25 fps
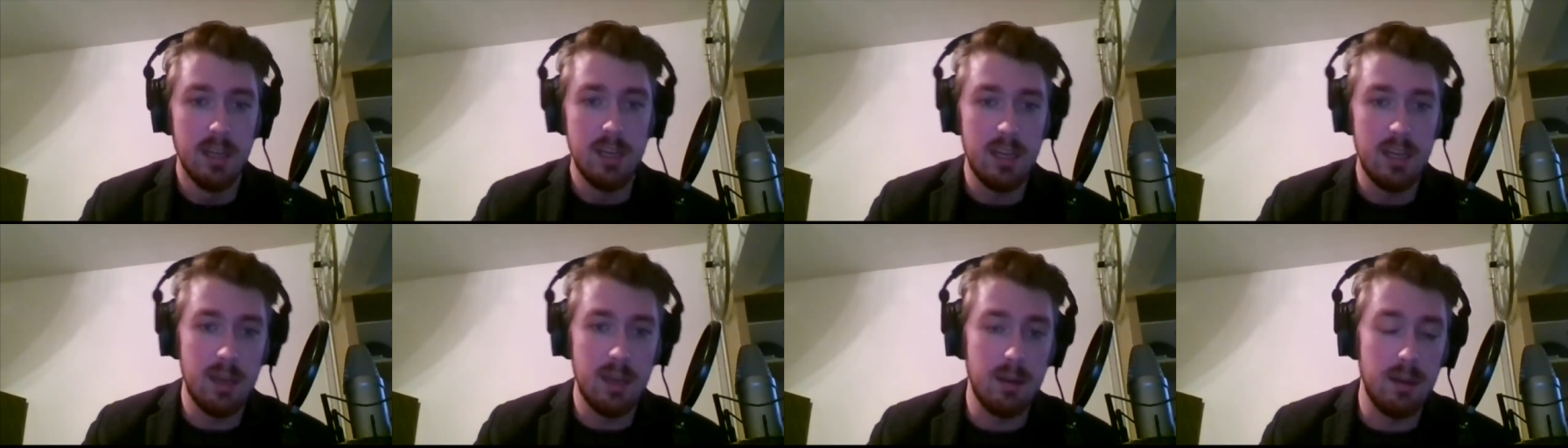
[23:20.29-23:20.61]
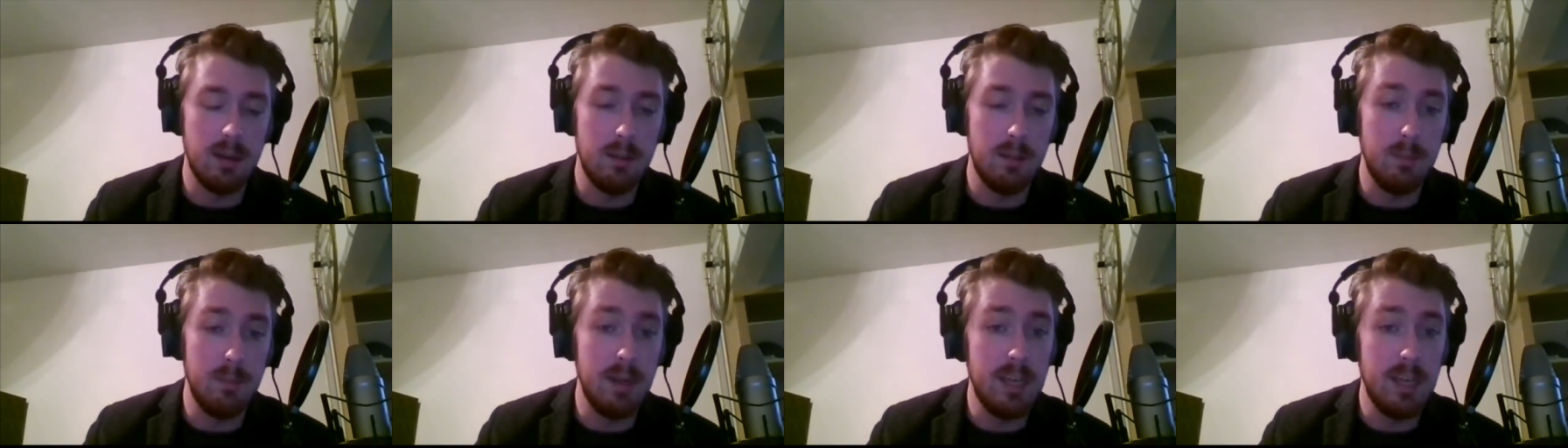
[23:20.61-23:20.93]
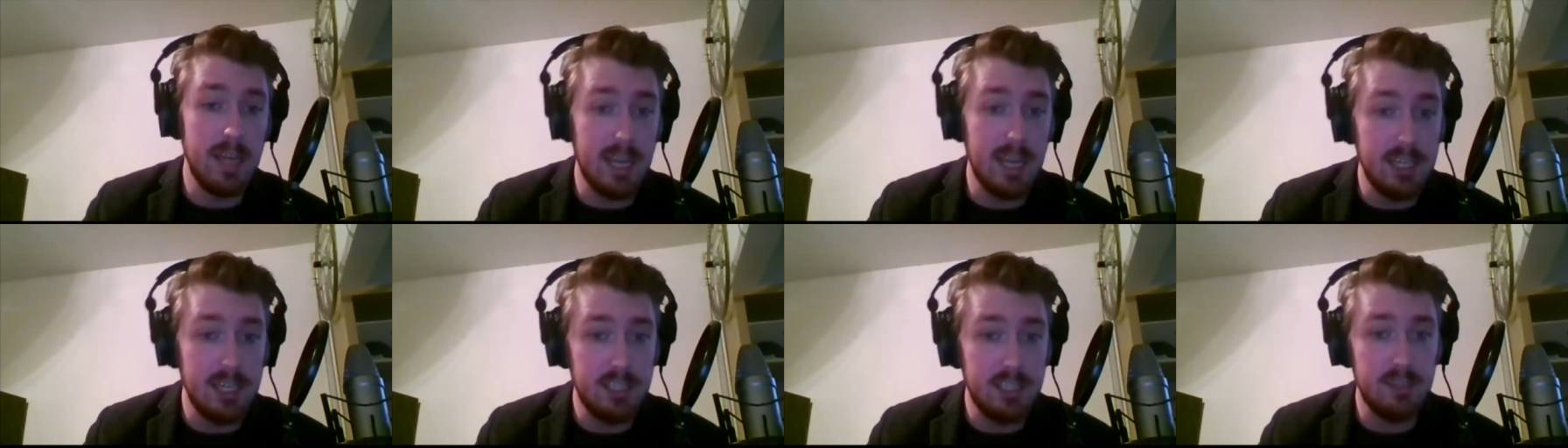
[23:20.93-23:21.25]
and the
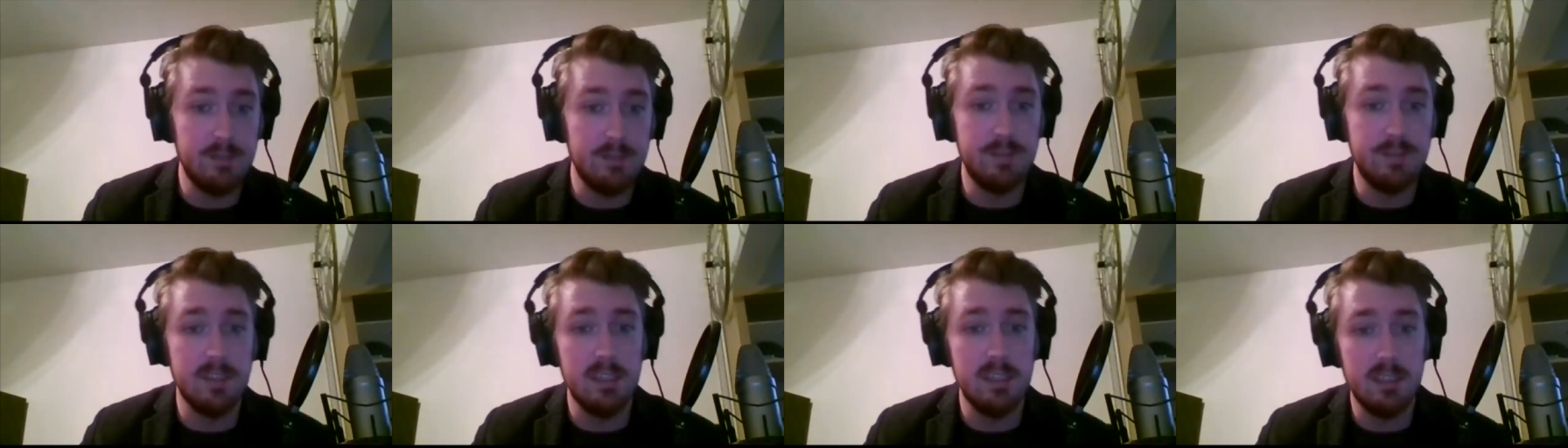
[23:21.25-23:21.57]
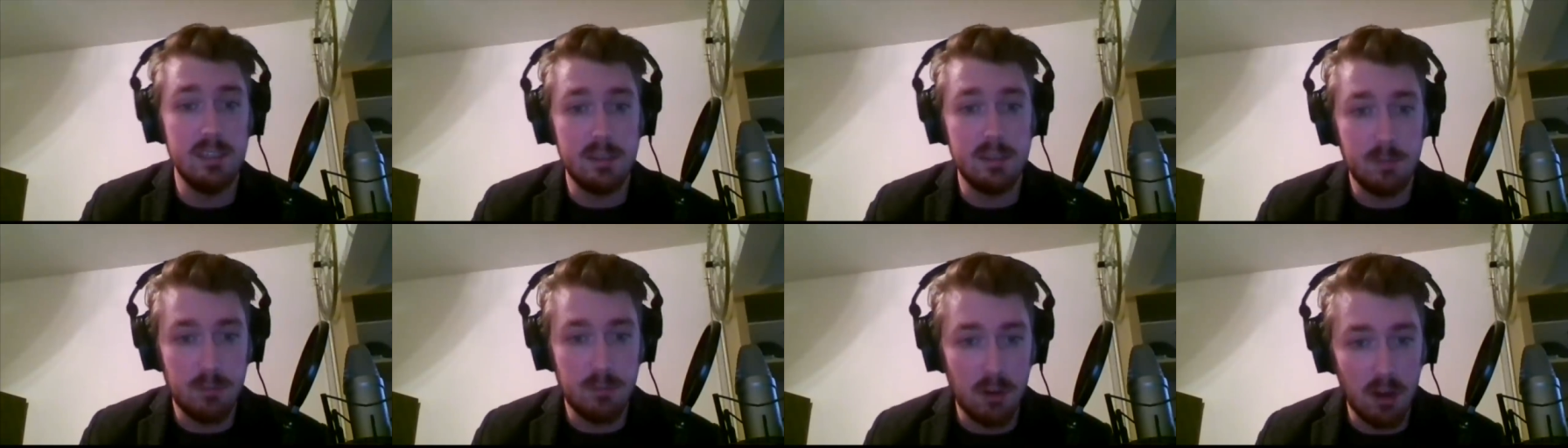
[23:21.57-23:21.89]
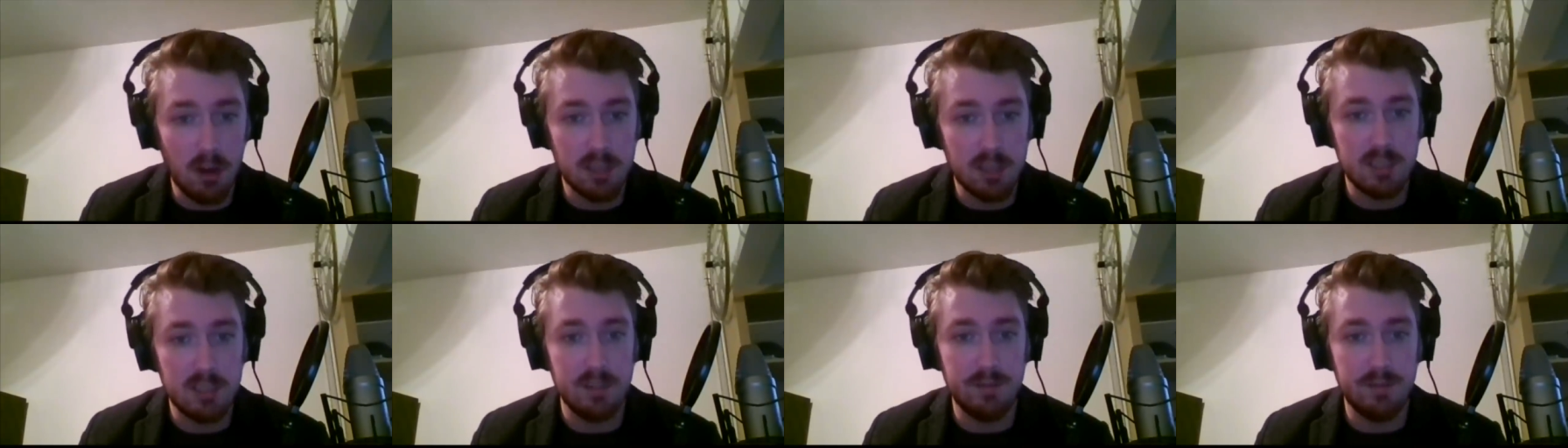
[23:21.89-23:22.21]
mediation fees and
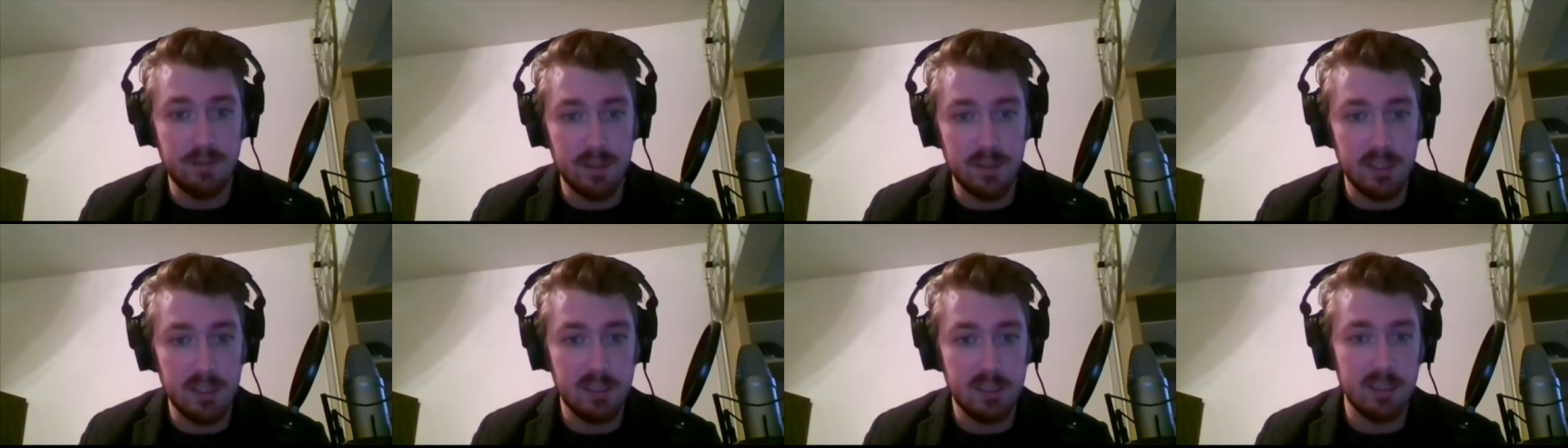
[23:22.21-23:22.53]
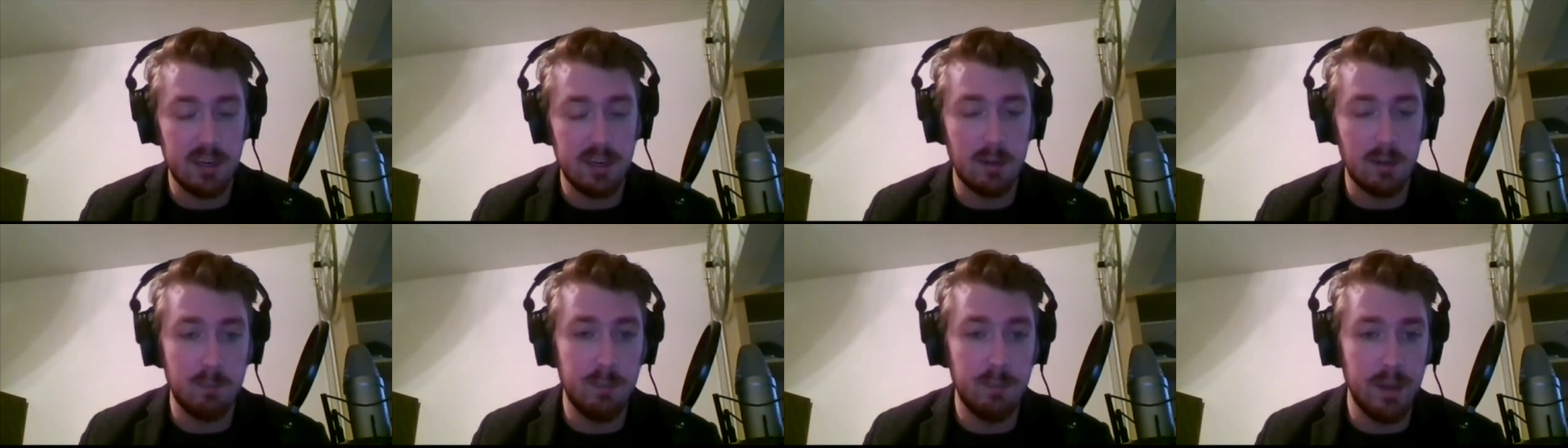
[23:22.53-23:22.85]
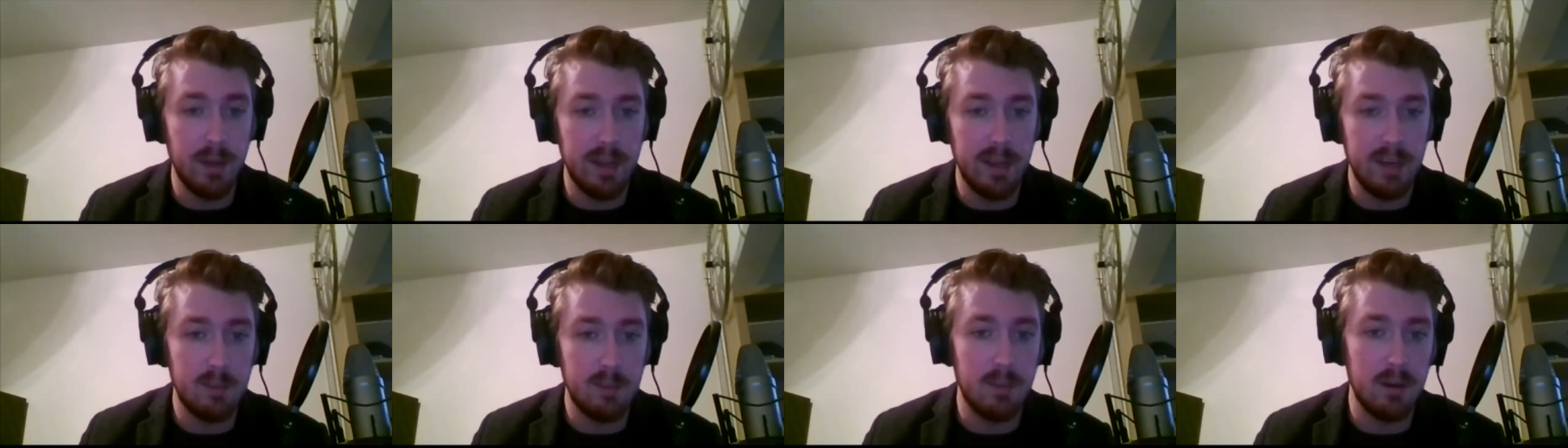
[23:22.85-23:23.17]
proxy fees that are
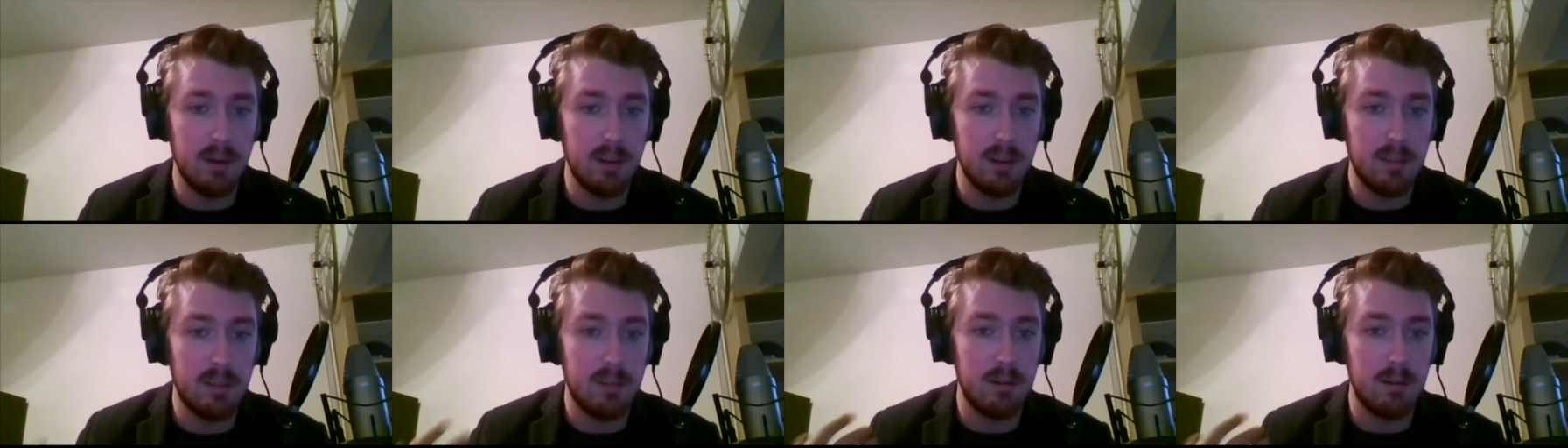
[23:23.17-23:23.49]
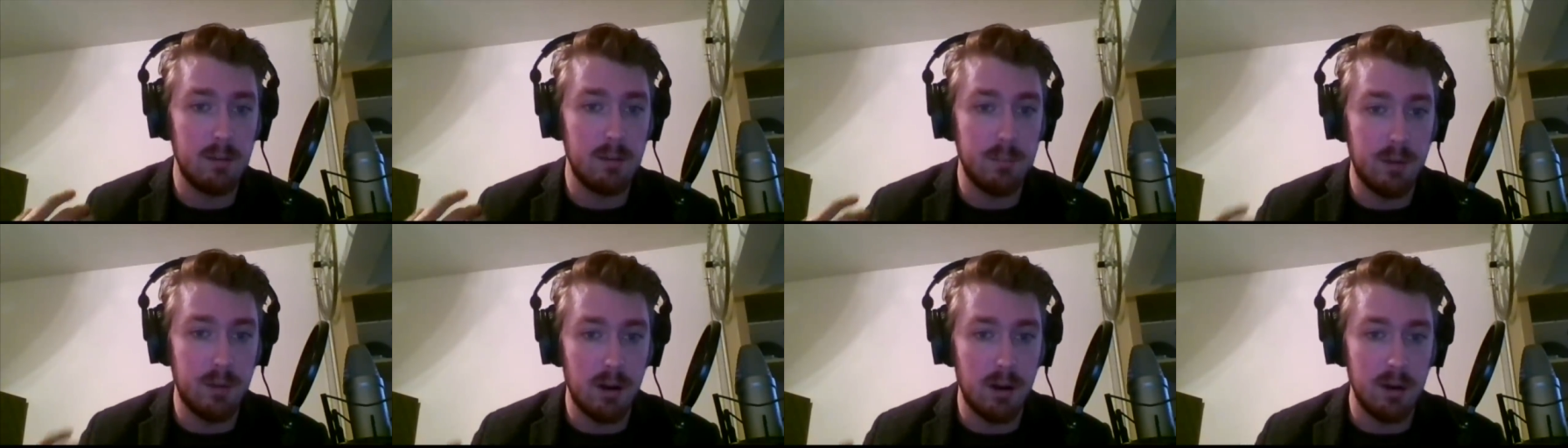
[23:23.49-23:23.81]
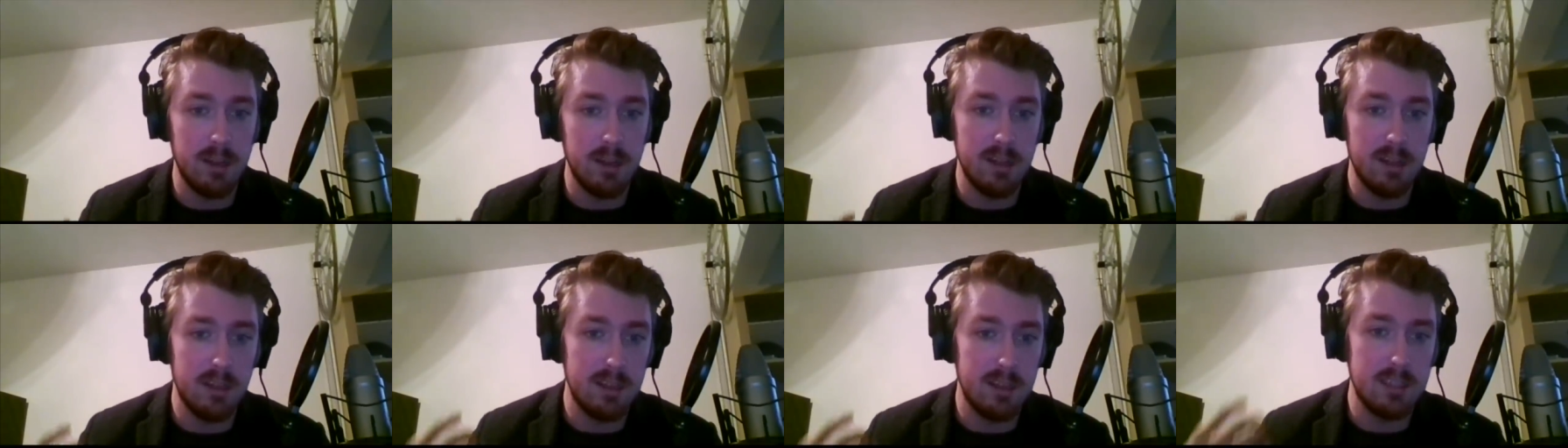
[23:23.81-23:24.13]
paid by the third party
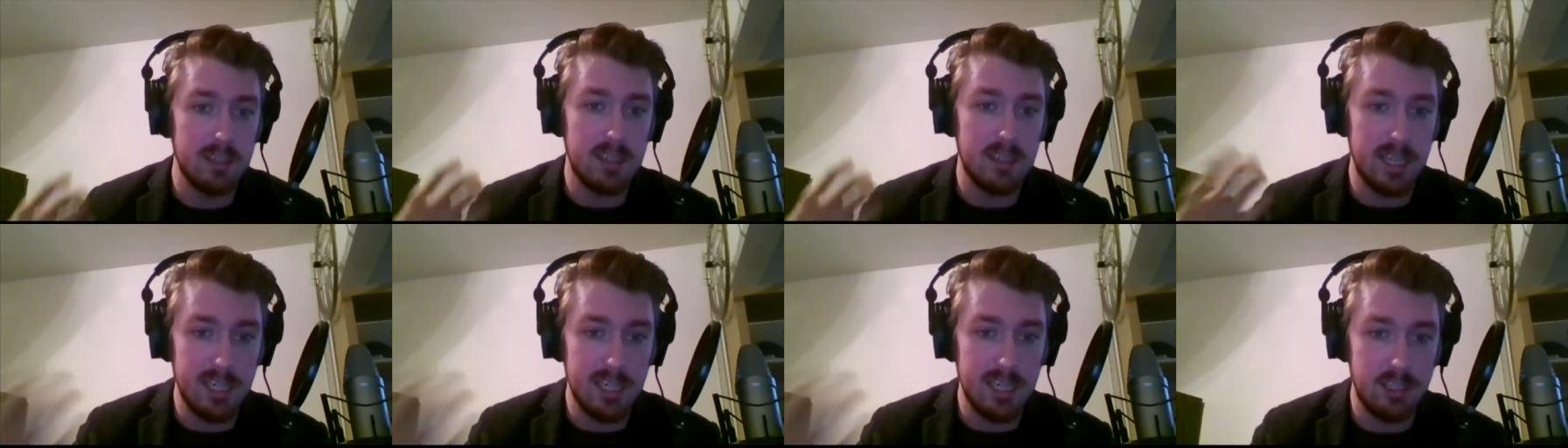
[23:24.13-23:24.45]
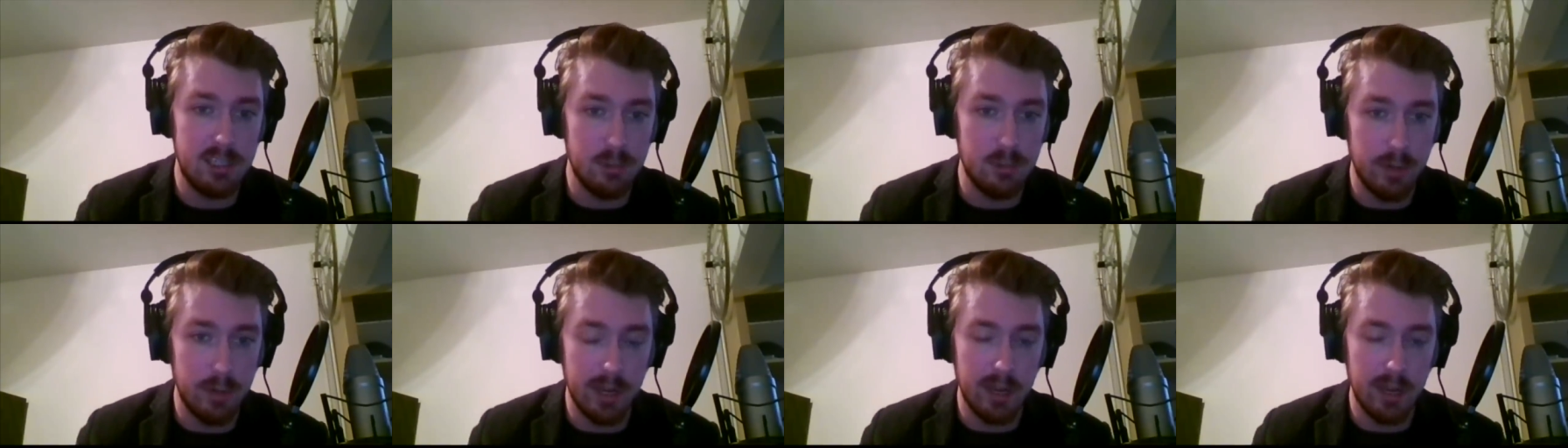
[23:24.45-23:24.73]
that is issuing.